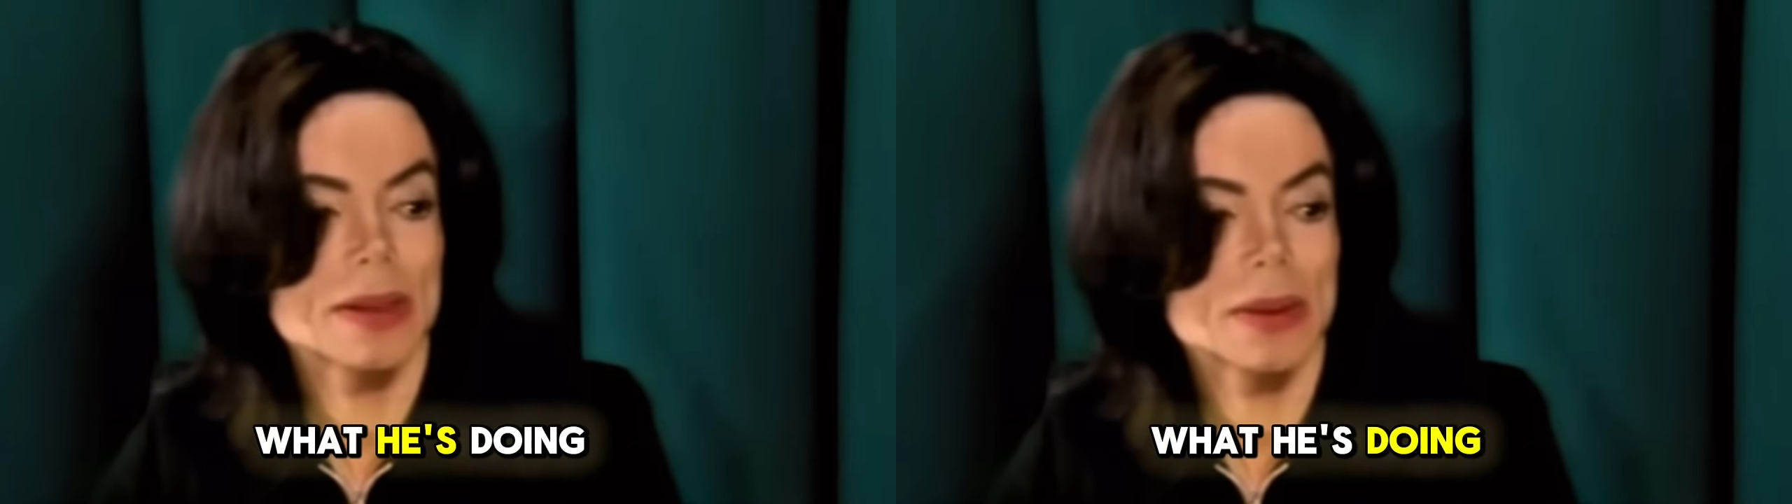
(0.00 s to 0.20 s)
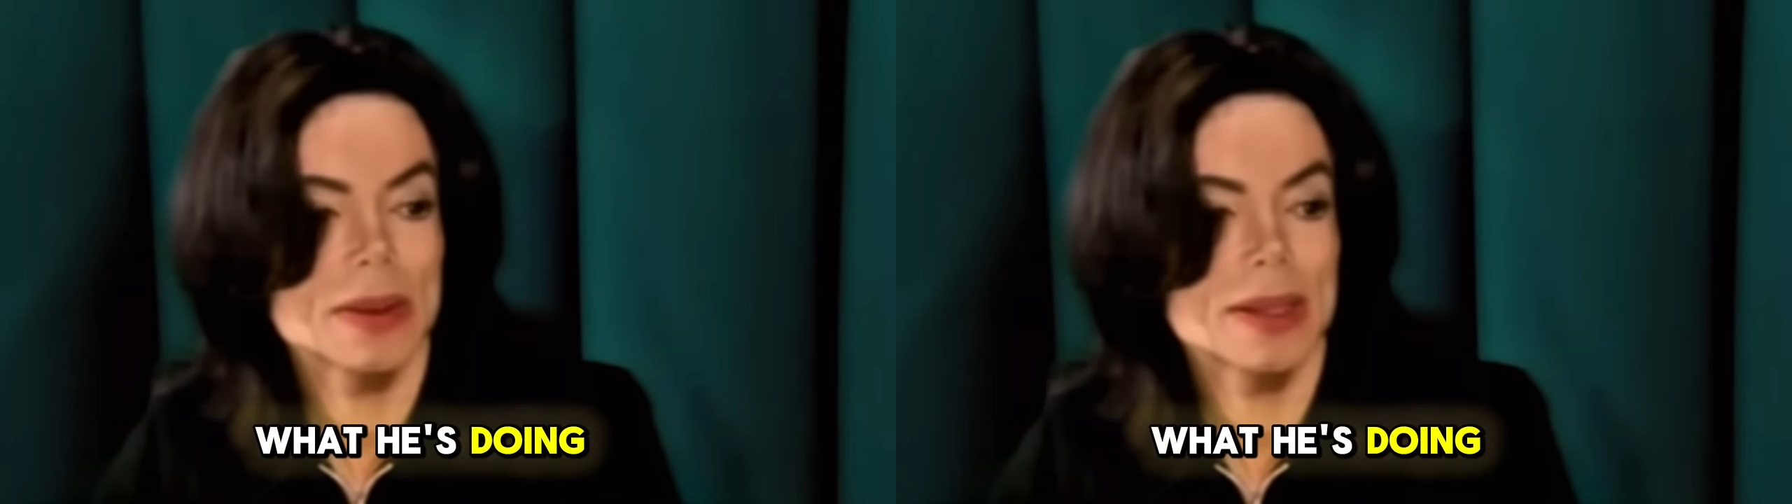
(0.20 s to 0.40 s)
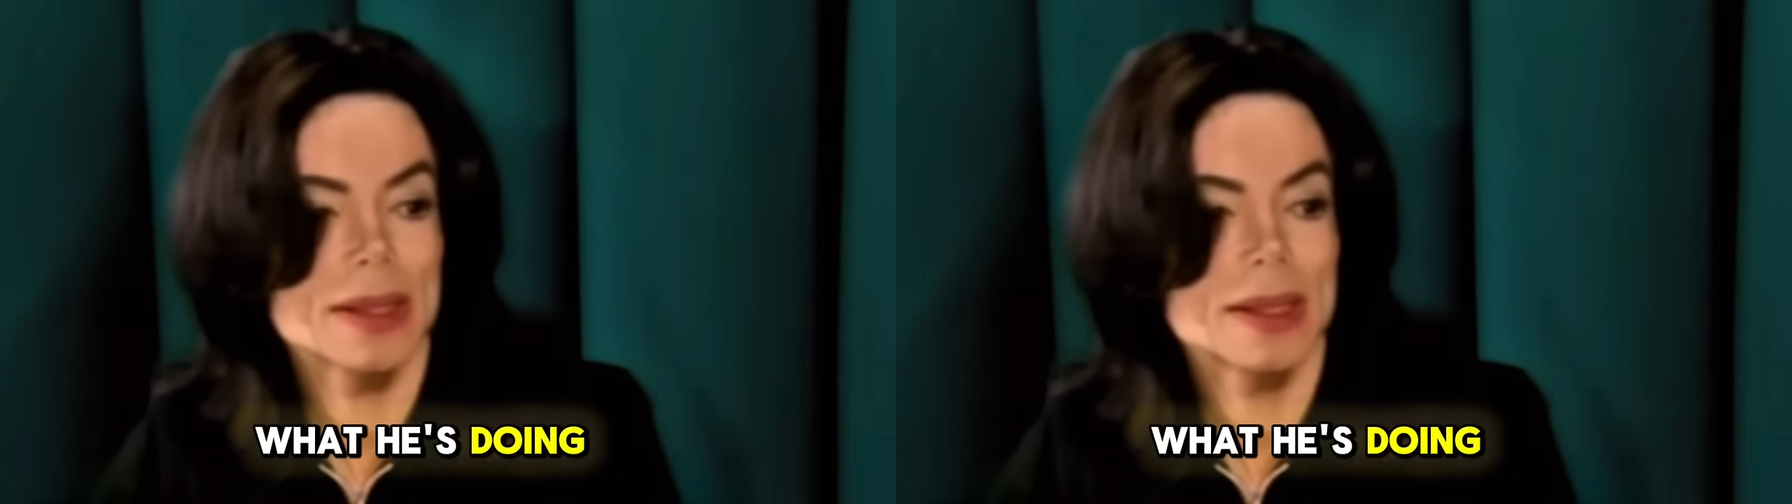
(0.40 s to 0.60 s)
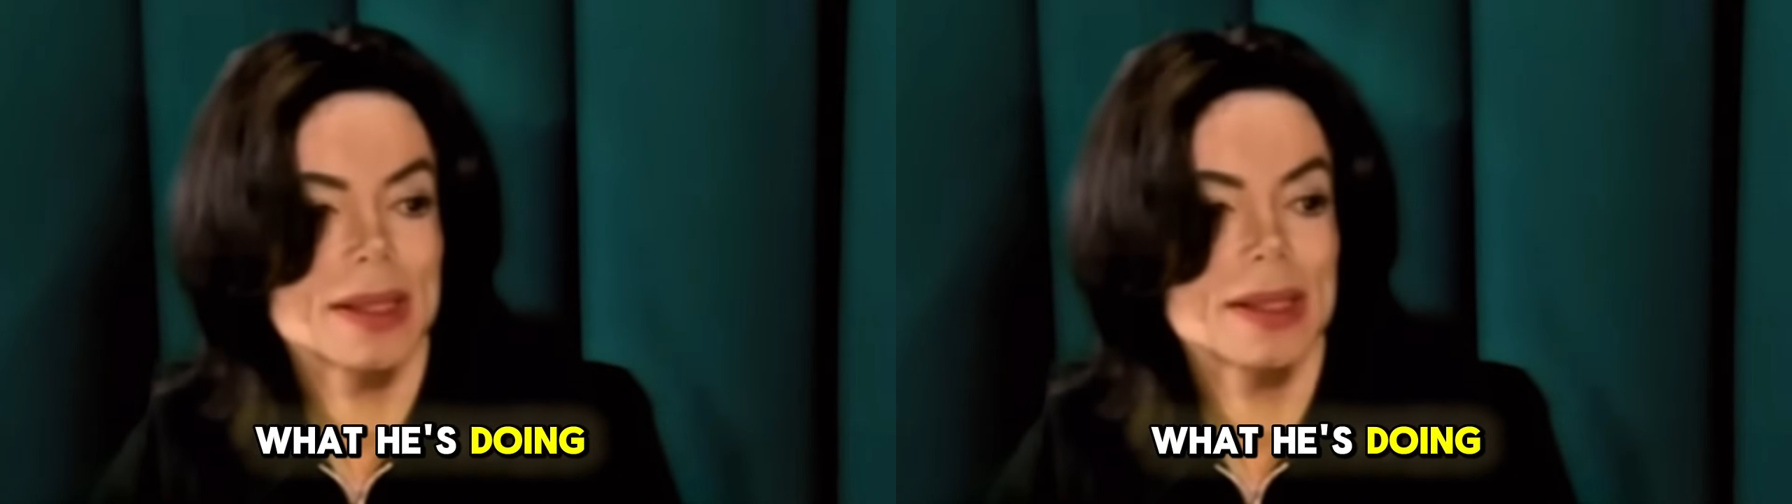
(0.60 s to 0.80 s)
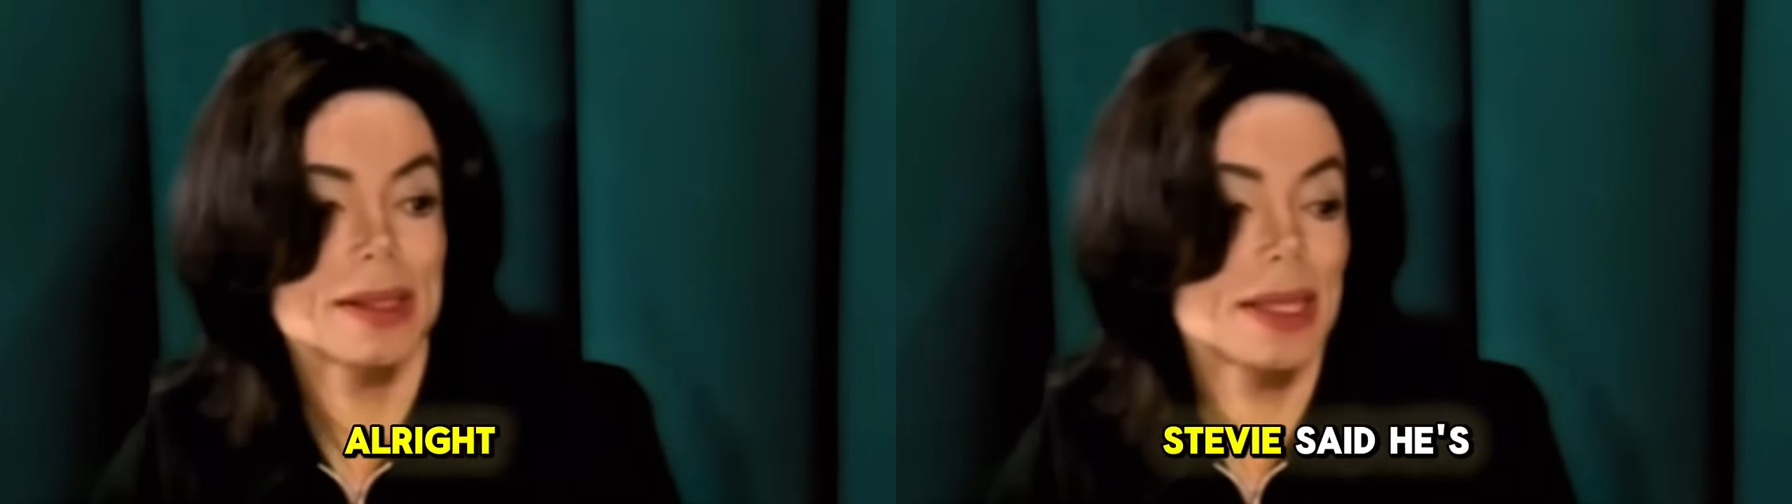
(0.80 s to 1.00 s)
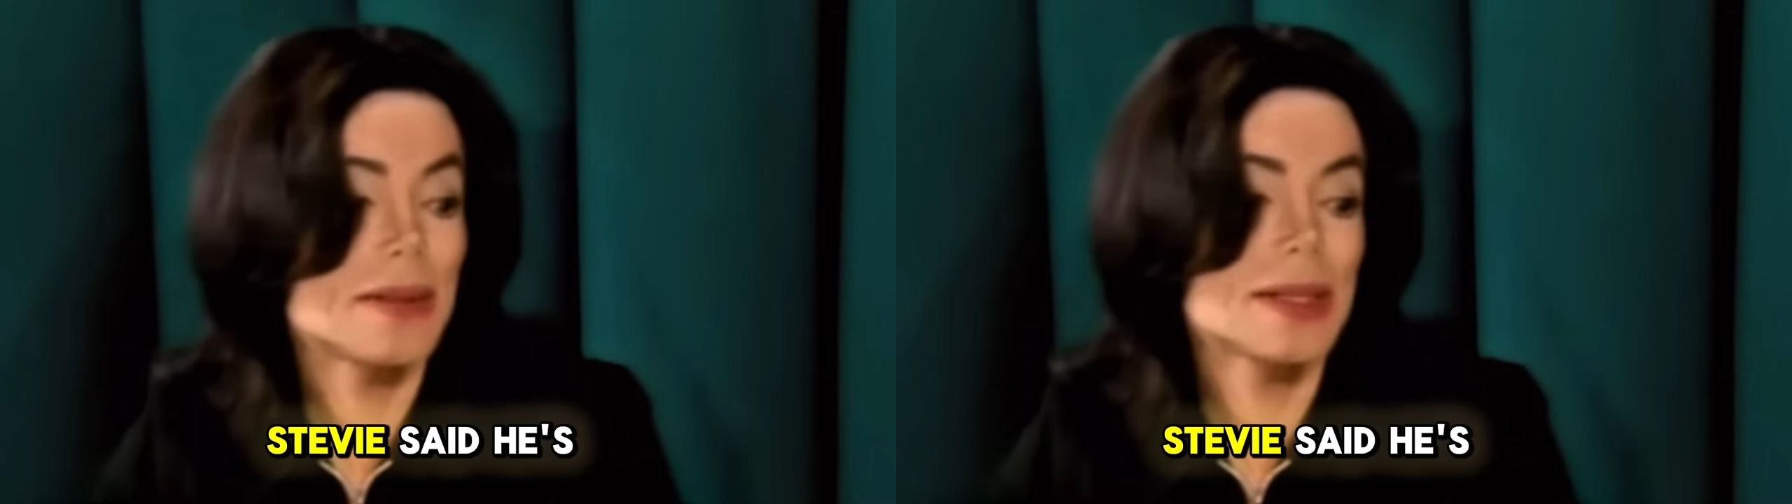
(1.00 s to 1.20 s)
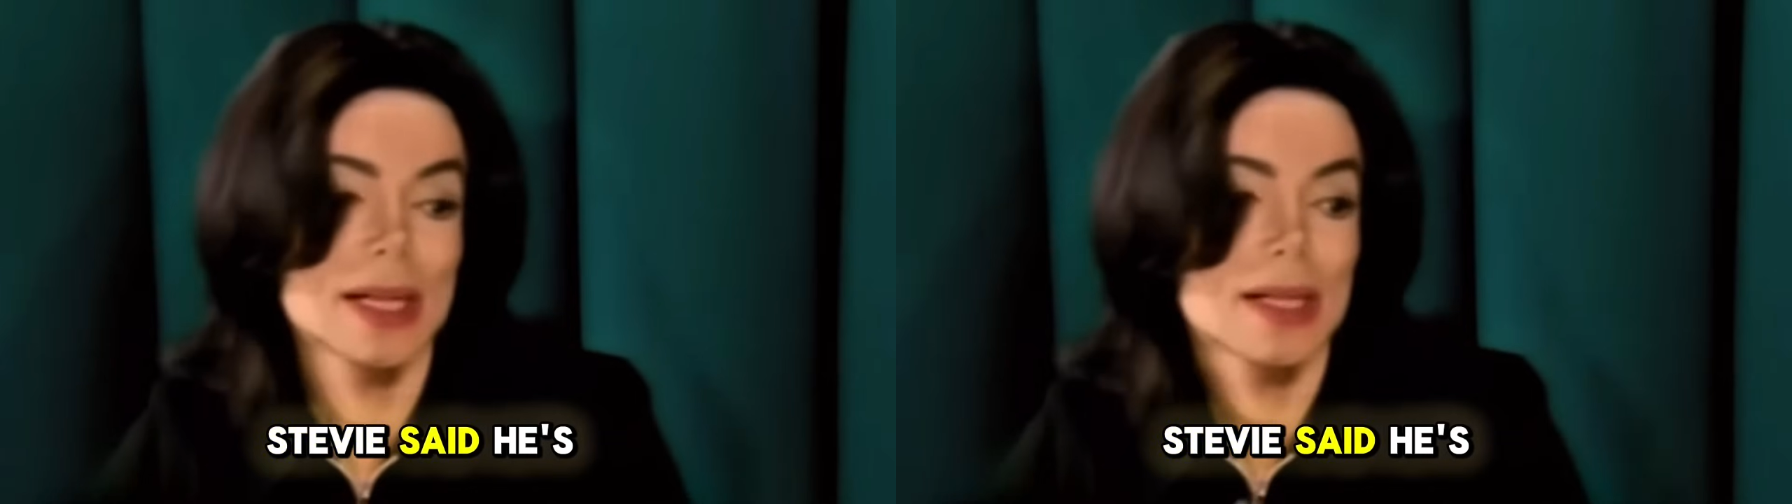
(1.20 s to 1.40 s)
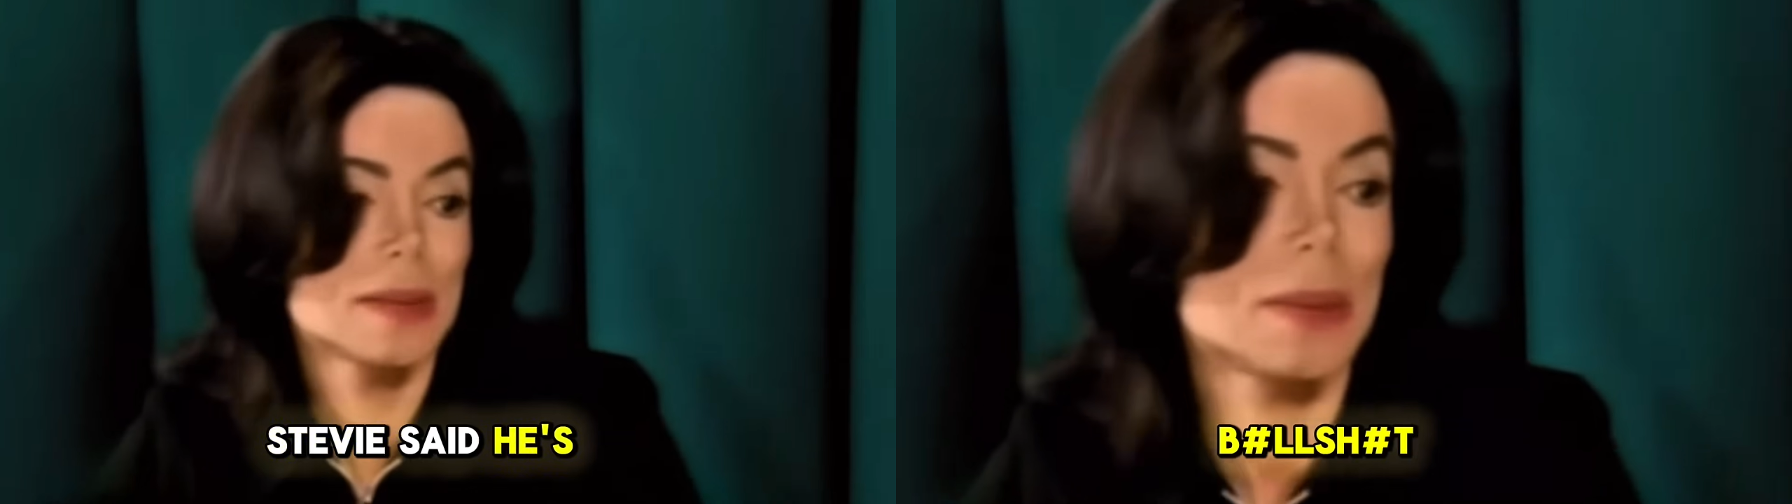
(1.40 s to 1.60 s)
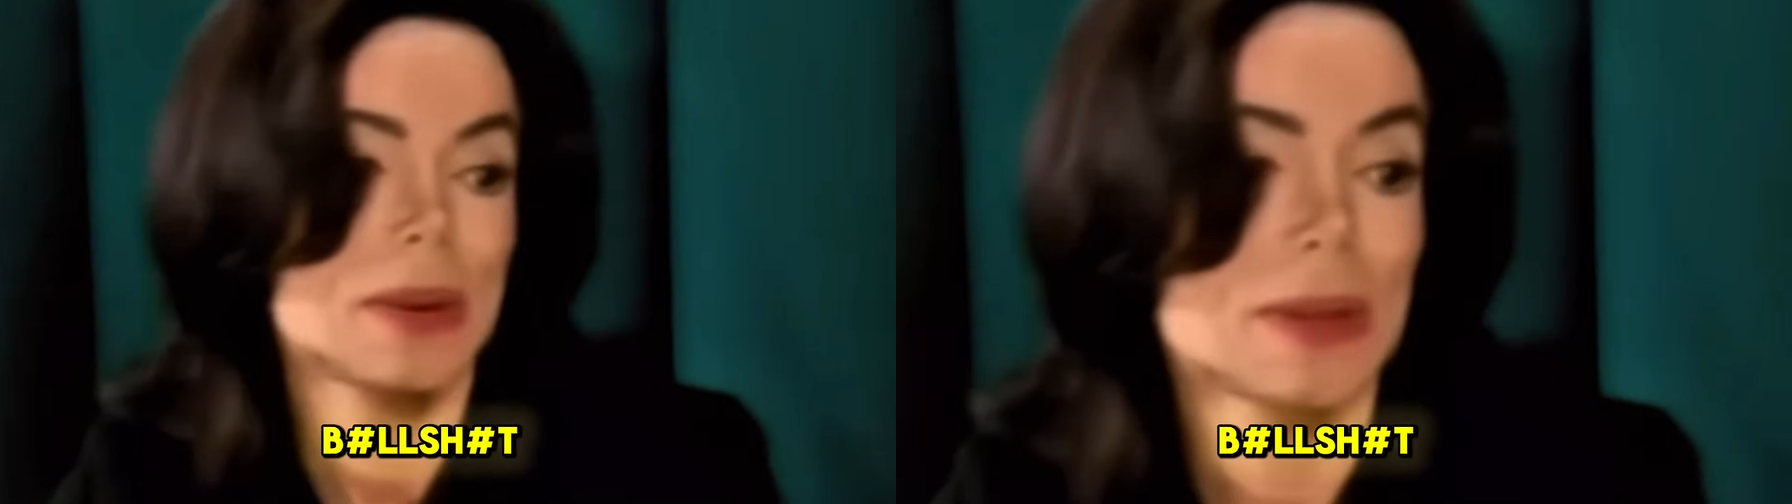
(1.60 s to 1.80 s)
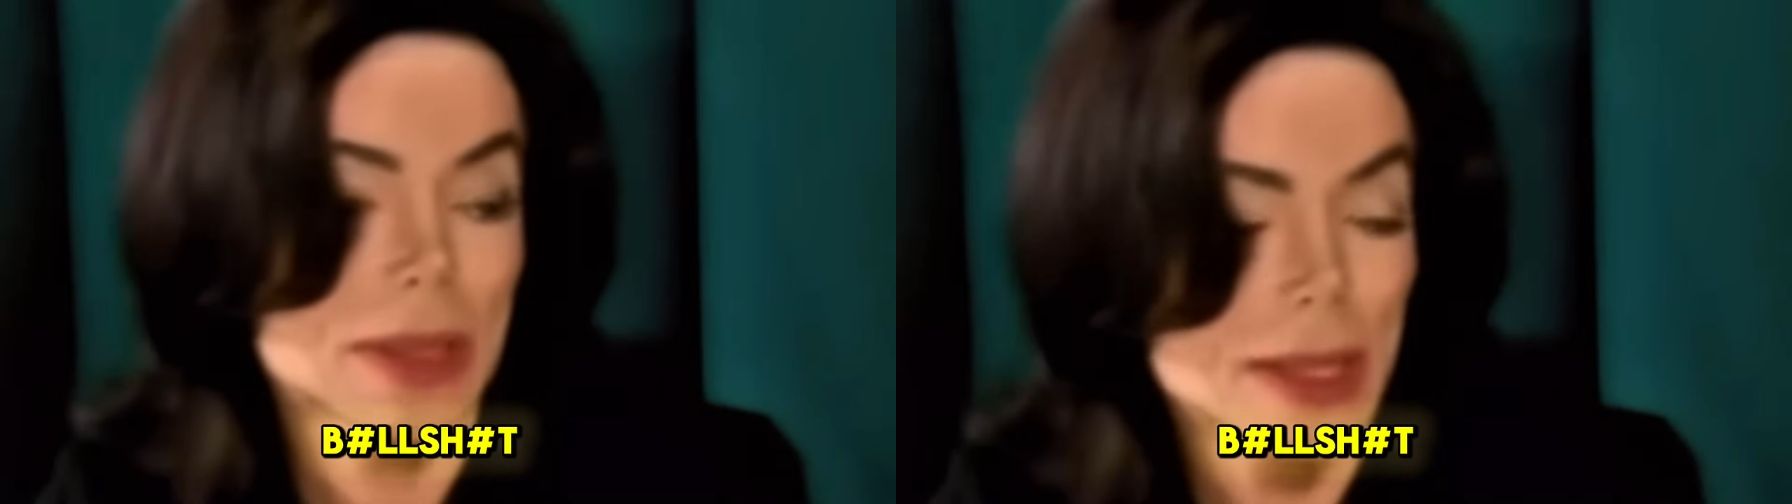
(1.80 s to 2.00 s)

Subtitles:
doing. Stevie said he's bull.